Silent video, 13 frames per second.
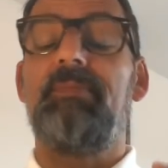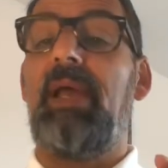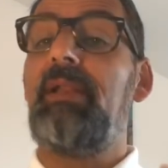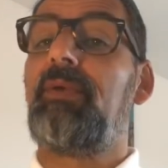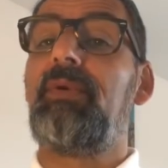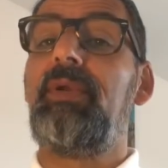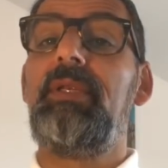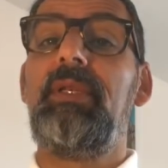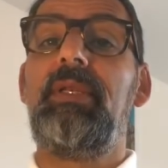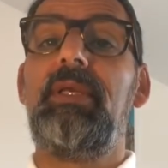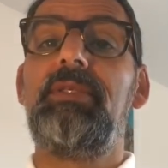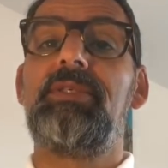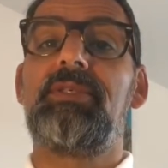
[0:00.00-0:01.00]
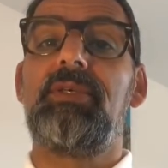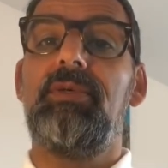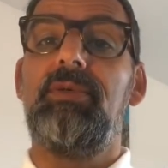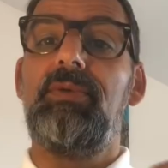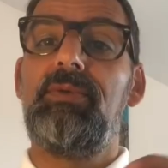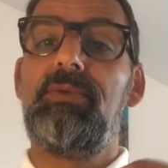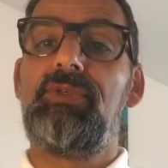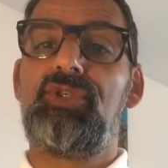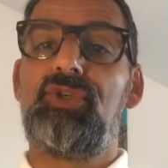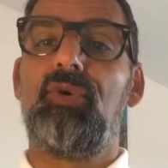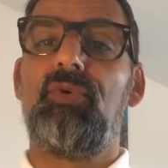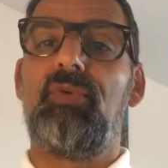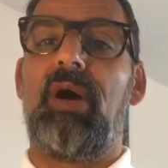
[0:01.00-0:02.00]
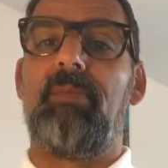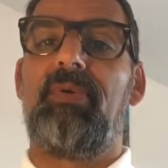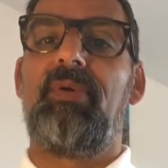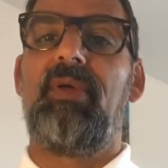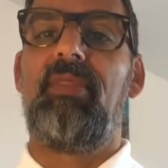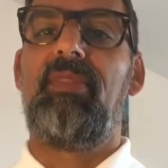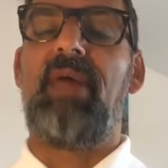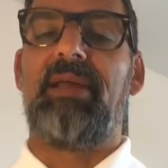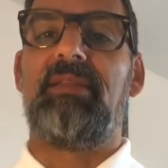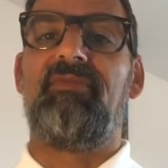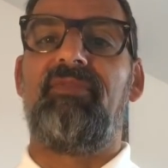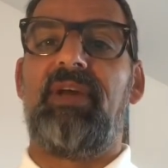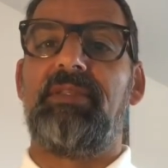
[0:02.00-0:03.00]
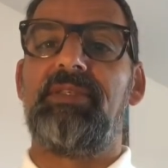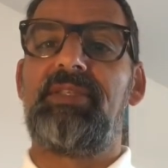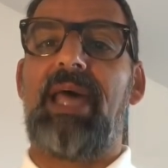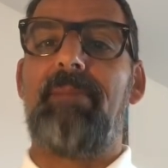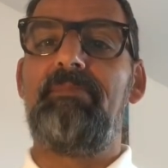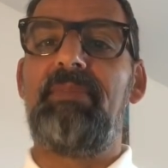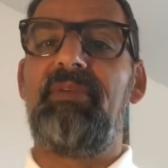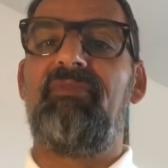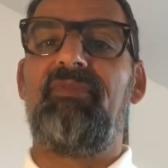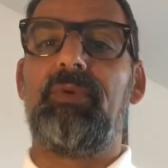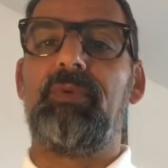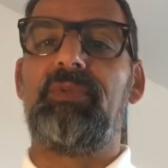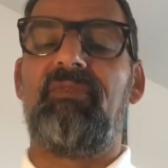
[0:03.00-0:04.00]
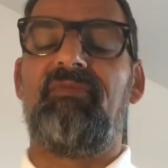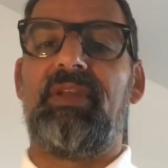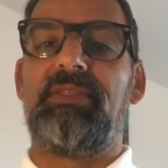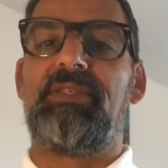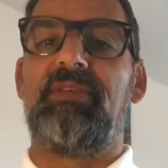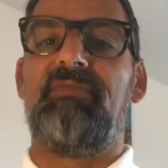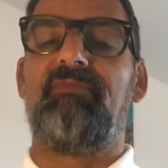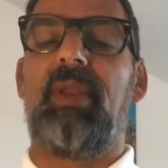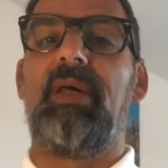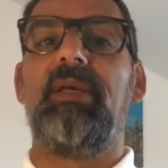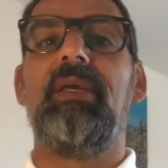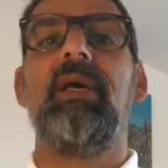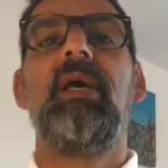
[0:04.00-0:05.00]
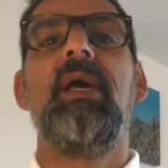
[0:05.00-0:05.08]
Pellegrini needs to shore up that defence, that midfield defensive play.